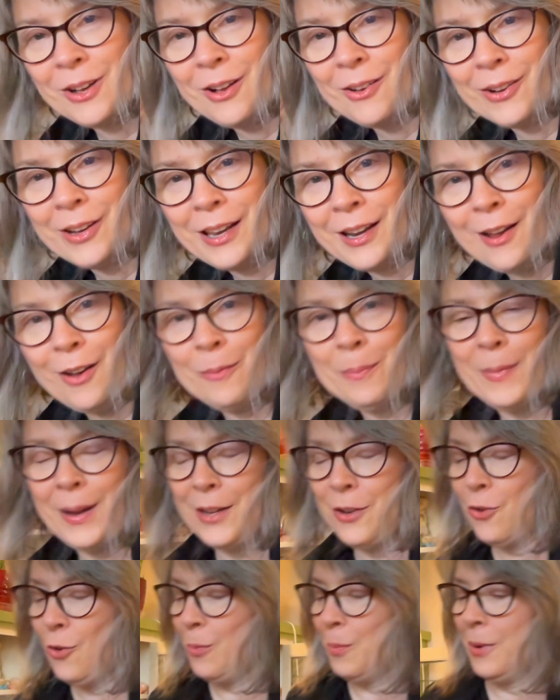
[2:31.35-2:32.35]
I'll get out my
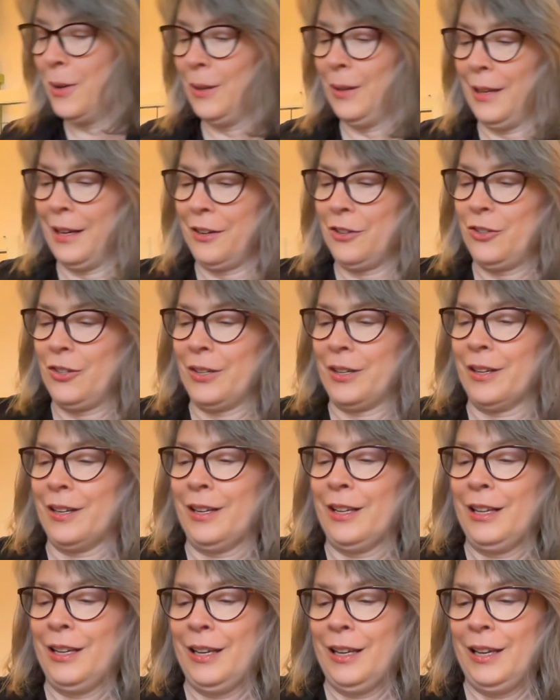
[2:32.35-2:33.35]
gnome collection
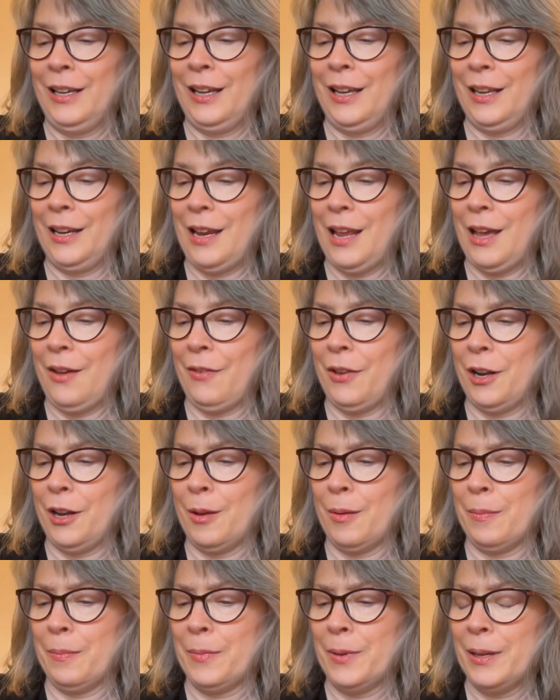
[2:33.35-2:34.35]
and have it
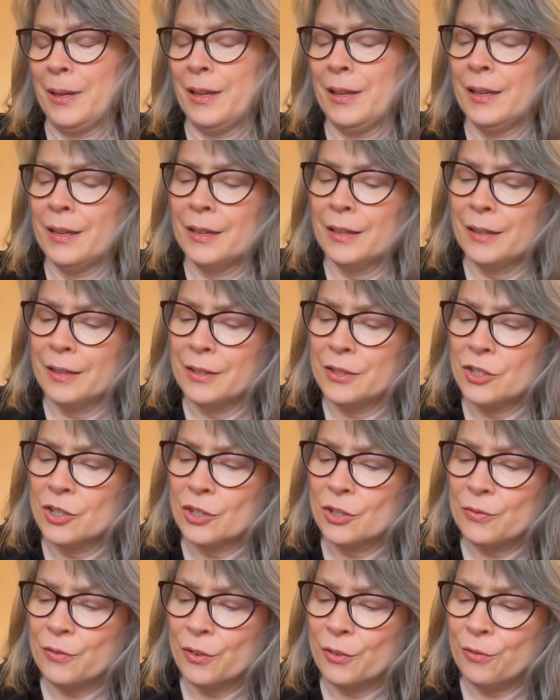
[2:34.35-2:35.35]
up
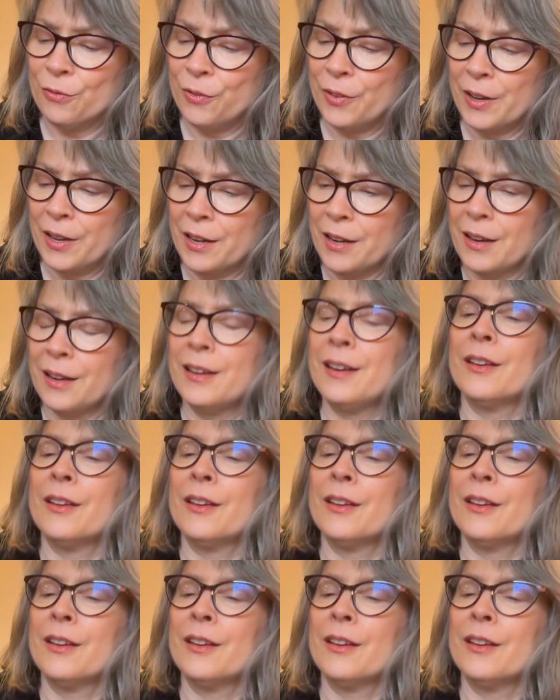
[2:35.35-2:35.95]
just for fun.